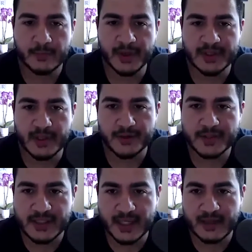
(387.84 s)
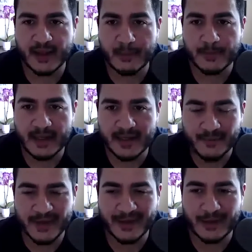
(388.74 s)
but to understand that a
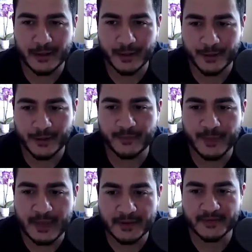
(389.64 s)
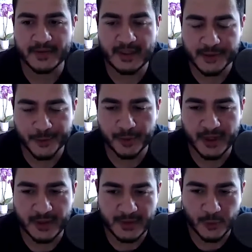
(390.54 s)
pandemic occurs because of an
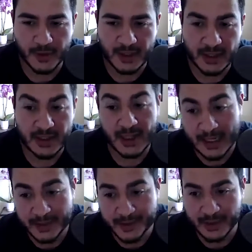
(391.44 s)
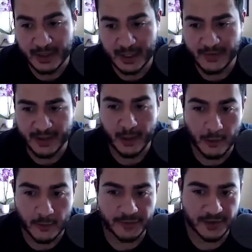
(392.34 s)
interplay between an agent and then a
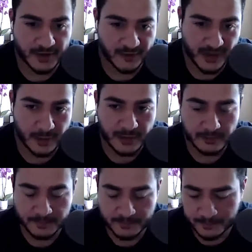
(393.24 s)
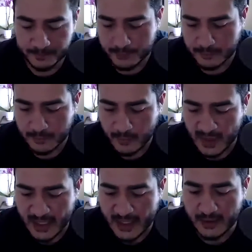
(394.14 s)
host and an environment.
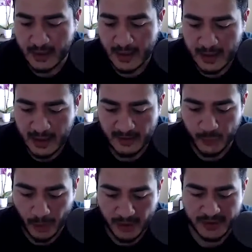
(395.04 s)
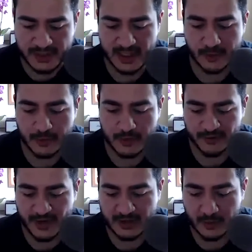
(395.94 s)
And if you want to understand who's
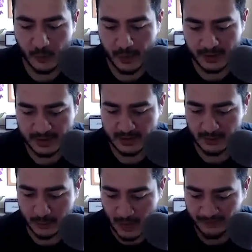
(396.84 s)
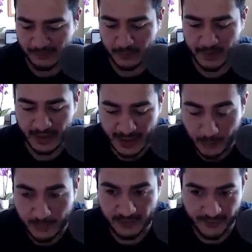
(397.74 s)
affected the worst, you have to look at how
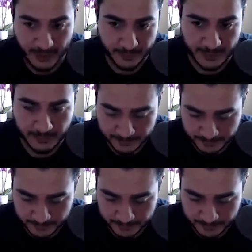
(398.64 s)
the environment